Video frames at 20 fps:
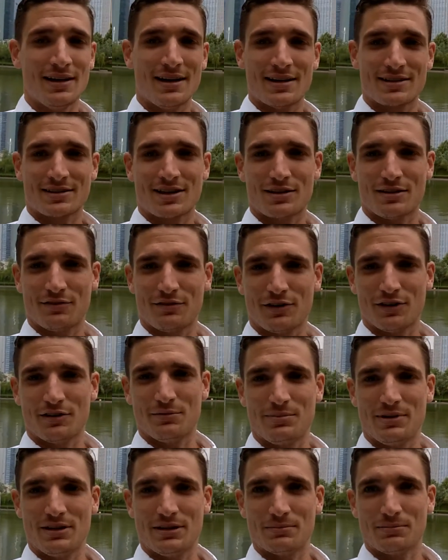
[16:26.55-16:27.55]
It's kind of fun
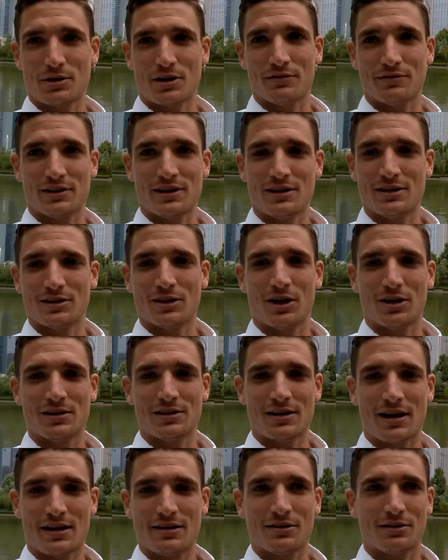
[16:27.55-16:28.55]
to be in part of a
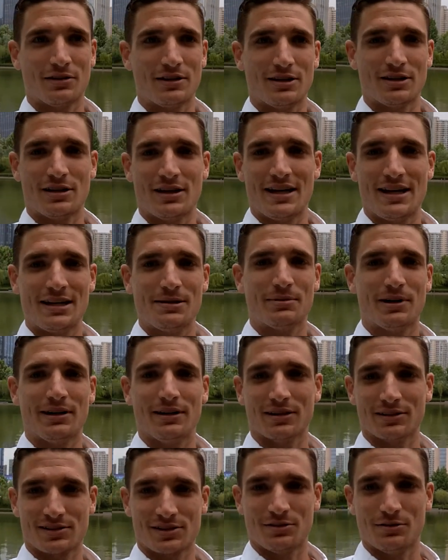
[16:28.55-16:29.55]
kindergarten. I don't hear anybody
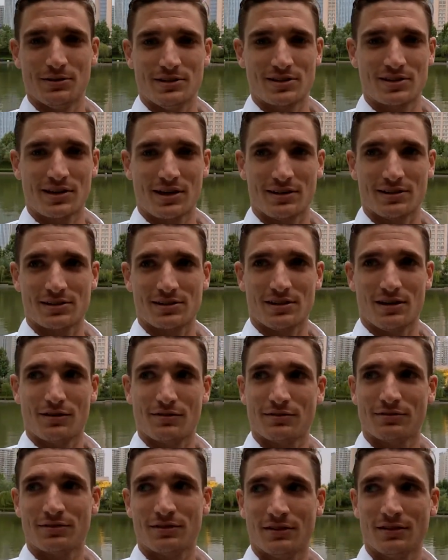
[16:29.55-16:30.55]
else doing this kind of stuff.